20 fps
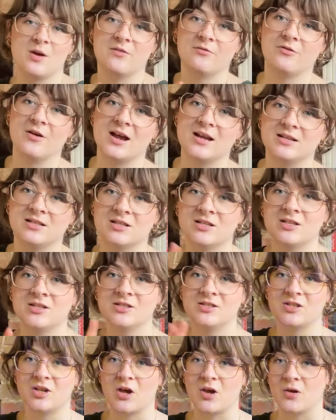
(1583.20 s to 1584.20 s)
friend.
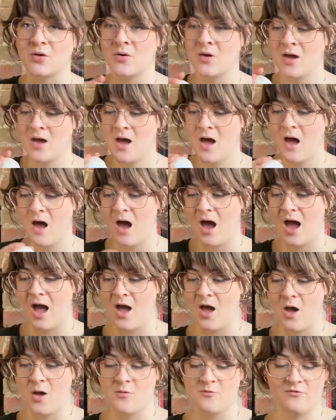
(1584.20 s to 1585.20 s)
So I
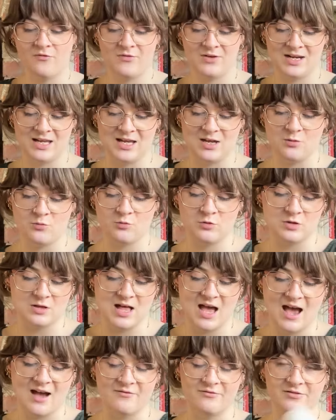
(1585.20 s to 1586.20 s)
hopefully will
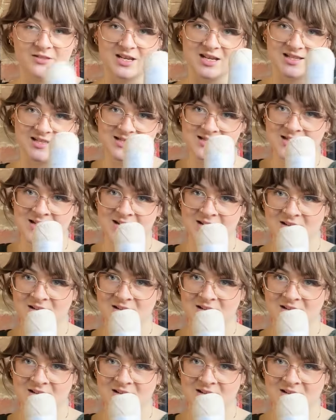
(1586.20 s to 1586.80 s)
have this